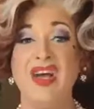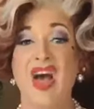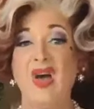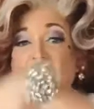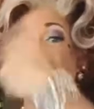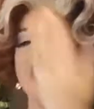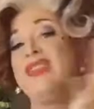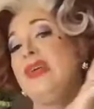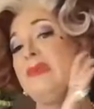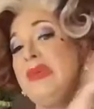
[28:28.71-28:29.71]
go
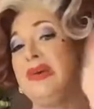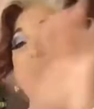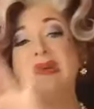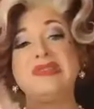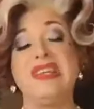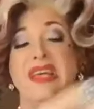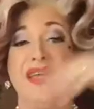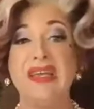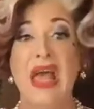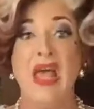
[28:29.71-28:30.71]
with the
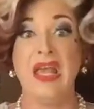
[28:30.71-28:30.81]
music.